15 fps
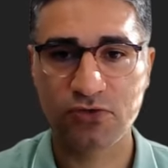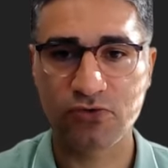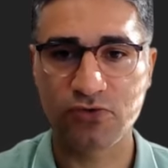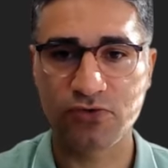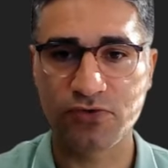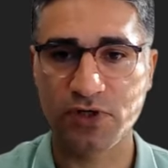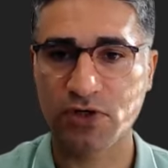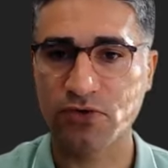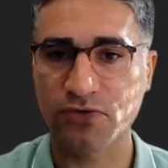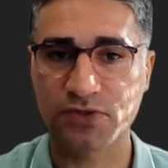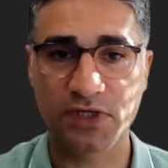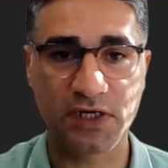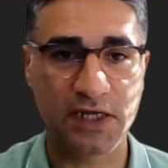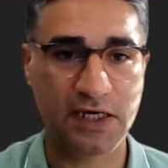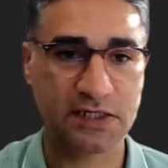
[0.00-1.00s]
to
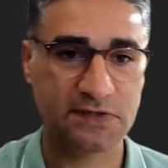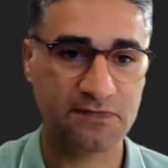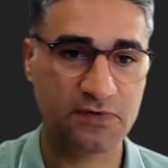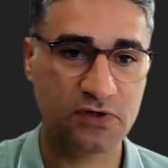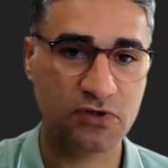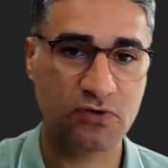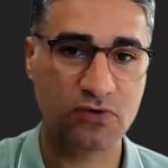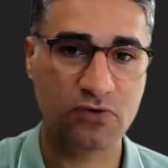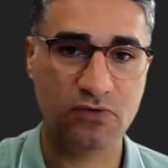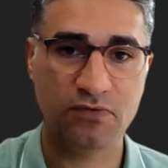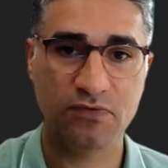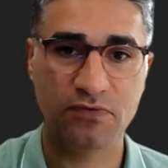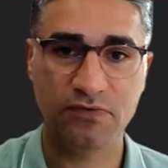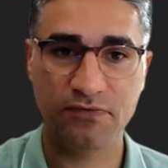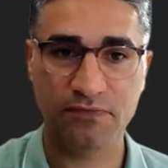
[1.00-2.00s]
record the next
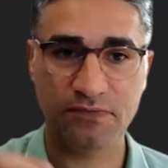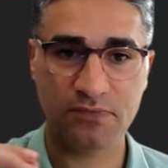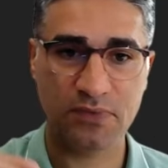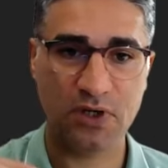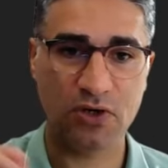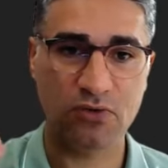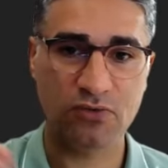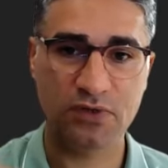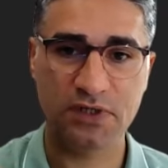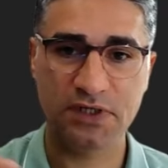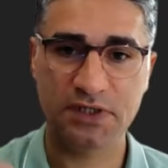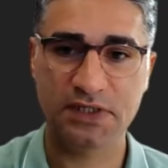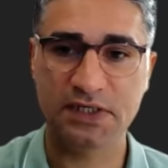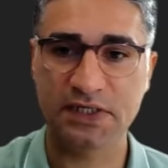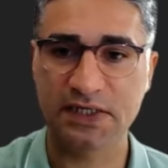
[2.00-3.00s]
video
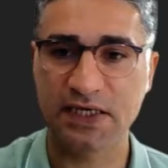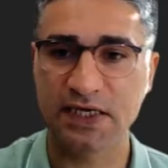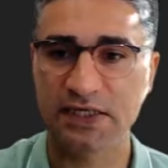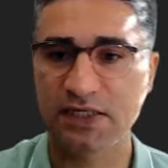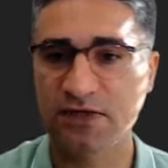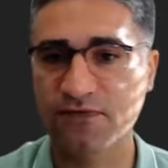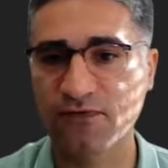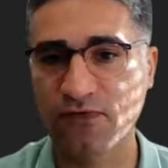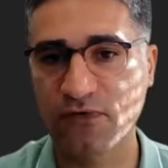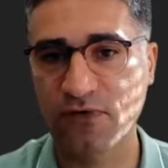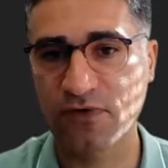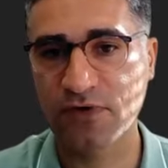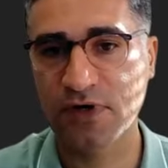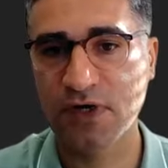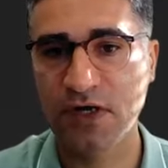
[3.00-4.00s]
only dedicated
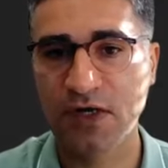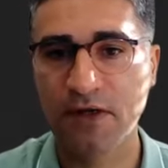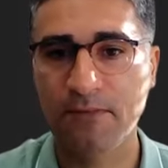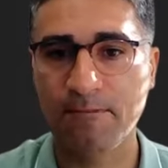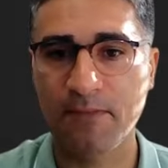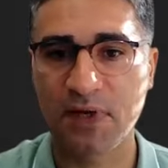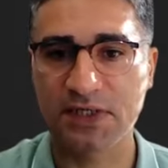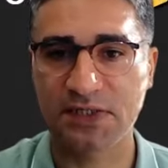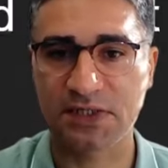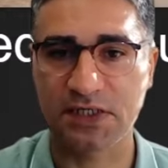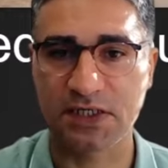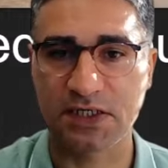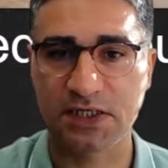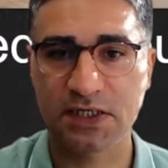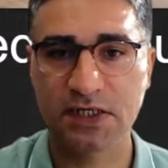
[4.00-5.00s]
for
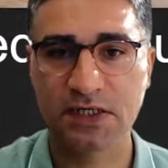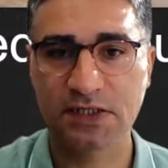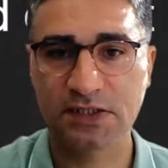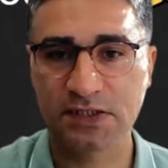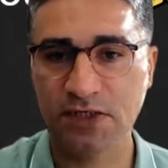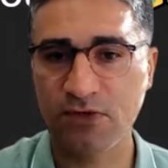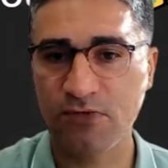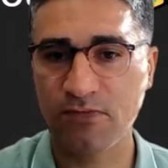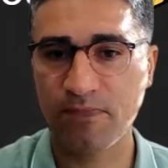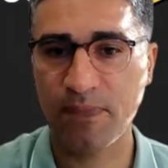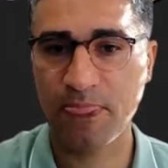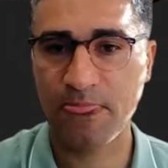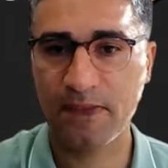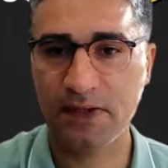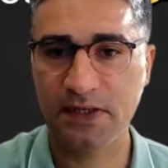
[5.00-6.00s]
masking. So
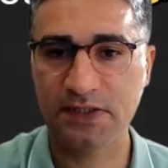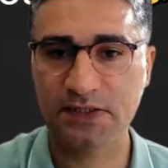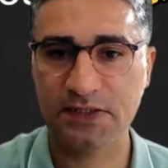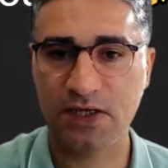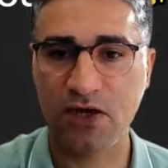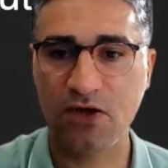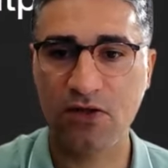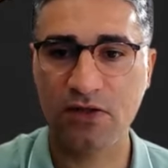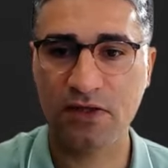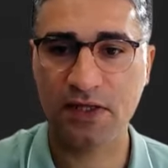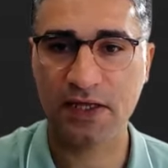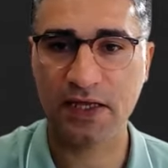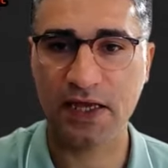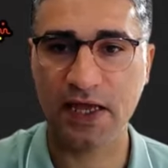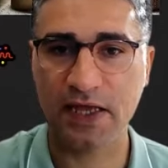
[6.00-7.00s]
it's
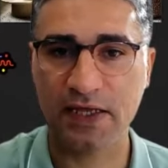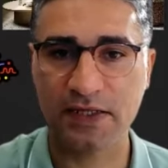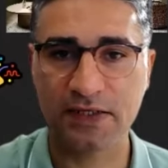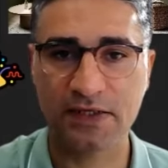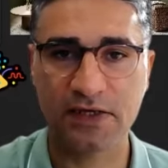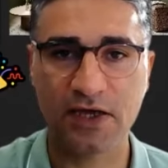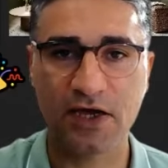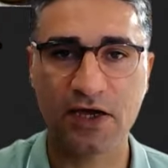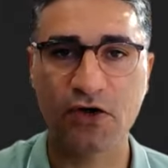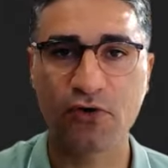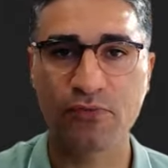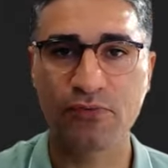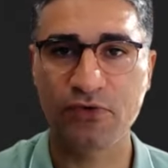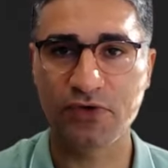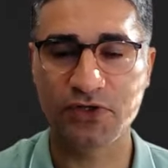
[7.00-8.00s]
all, and I
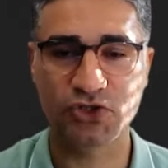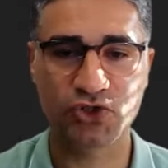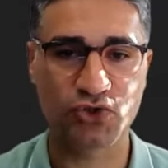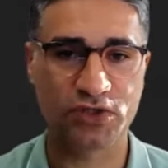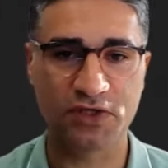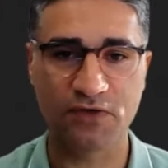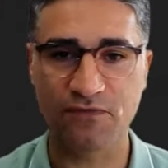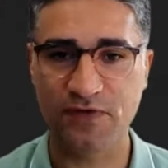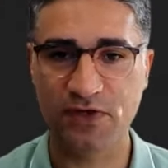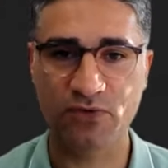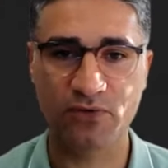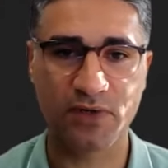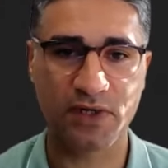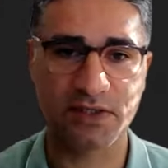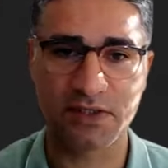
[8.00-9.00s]
hope you enjoyed the
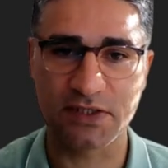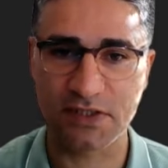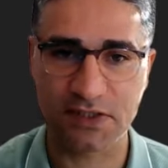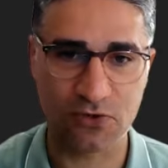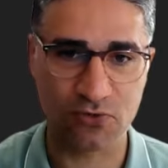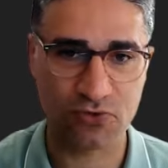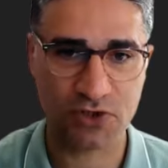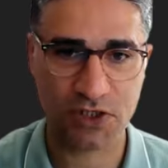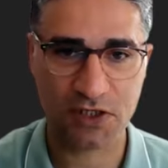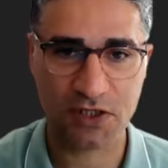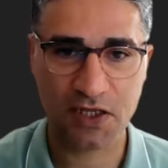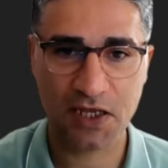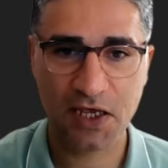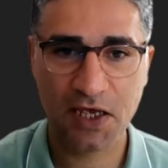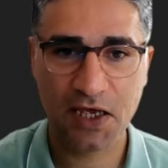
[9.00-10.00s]
video and this
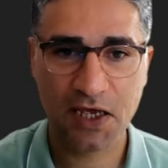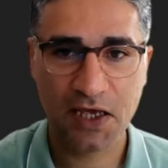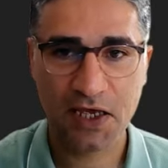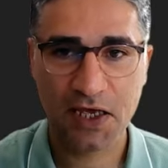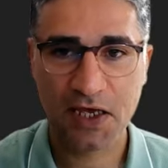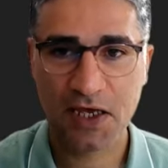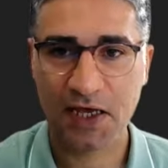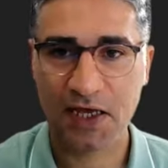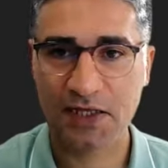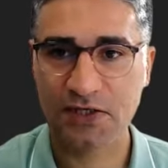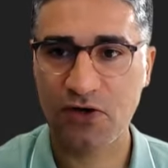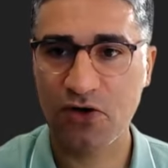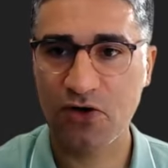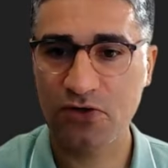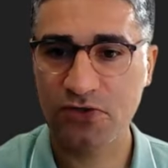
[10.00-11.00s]
solution.
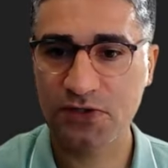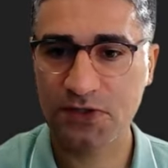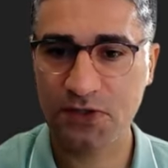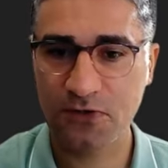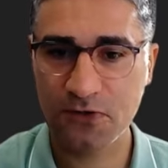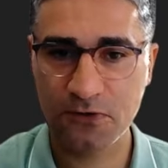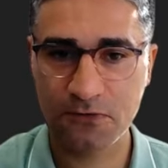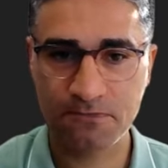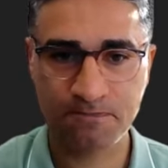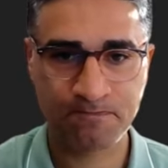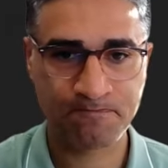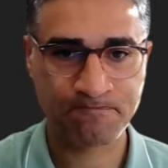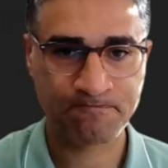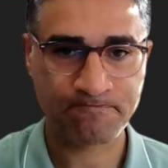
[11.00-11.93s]
And also